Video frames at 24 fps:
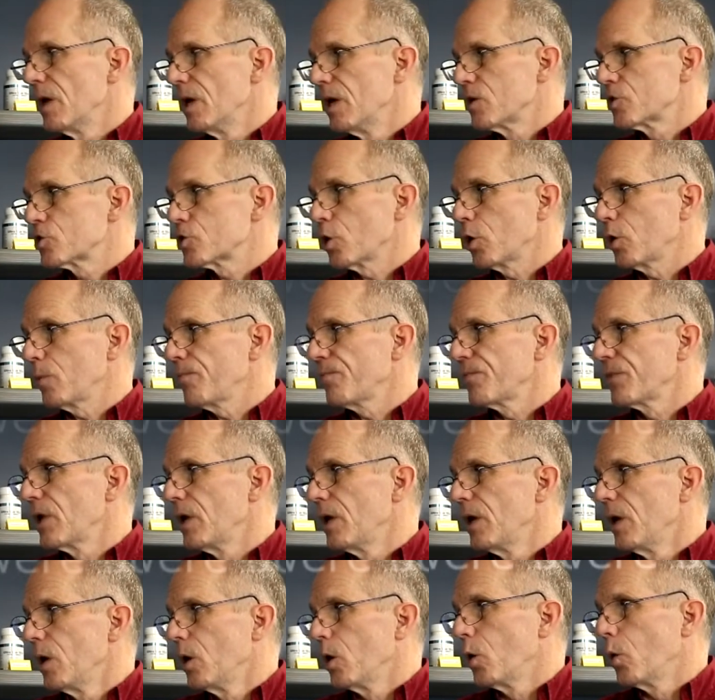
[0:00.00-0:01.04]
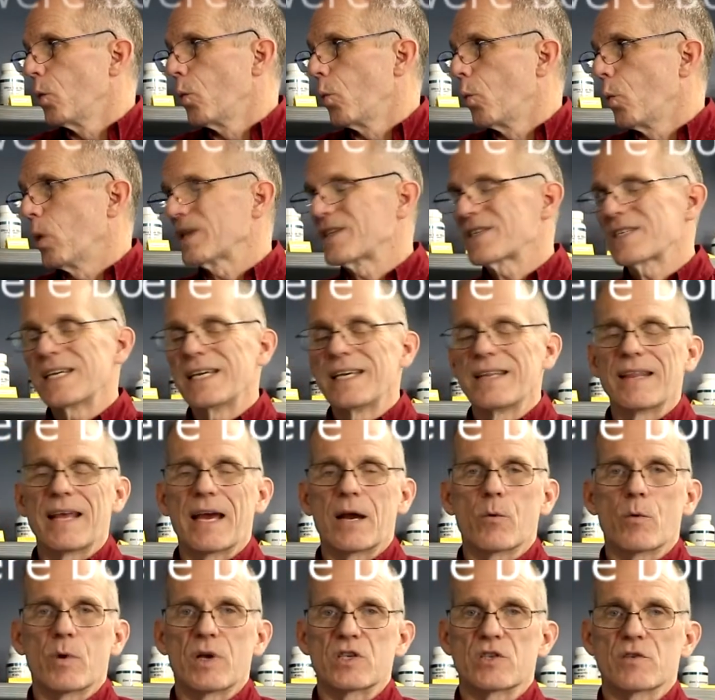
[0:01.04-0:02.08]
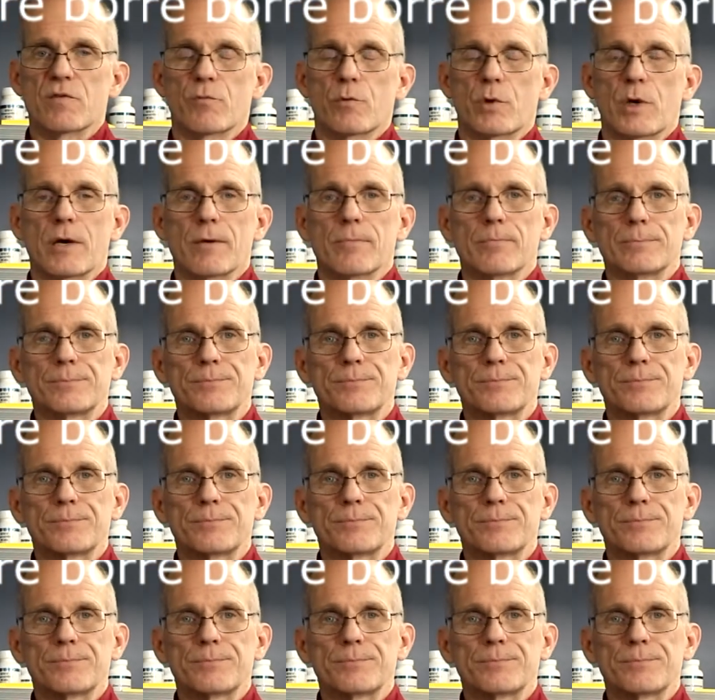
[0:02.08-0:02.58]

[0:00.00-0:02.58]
So what's in that reservoir?